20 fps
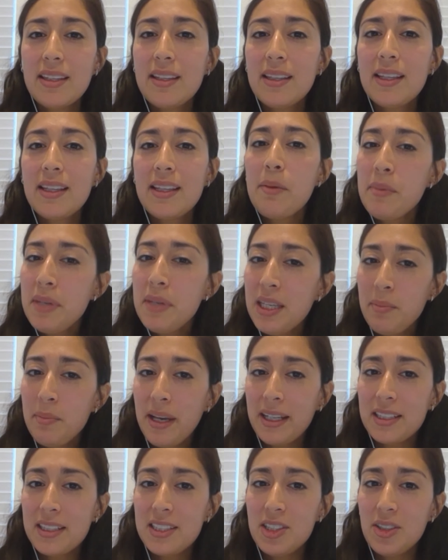let me get
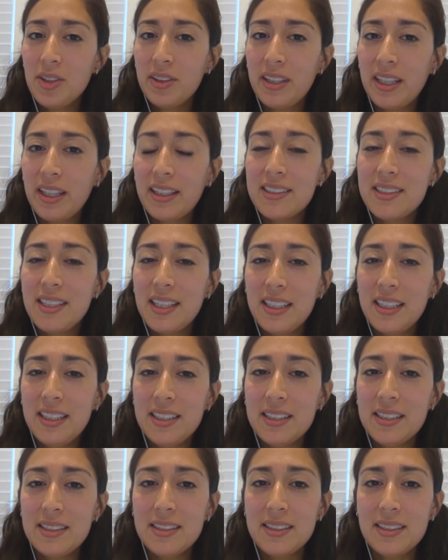back to you on that because i
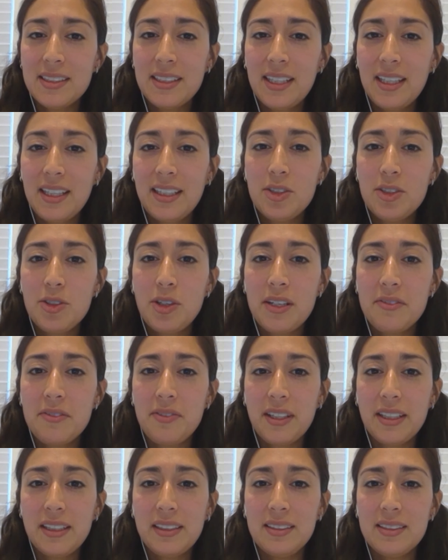can i can try to
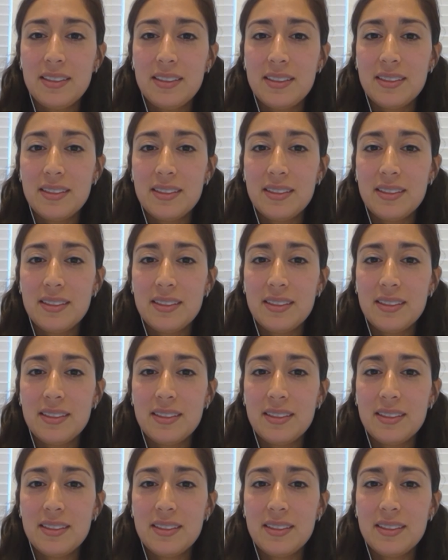find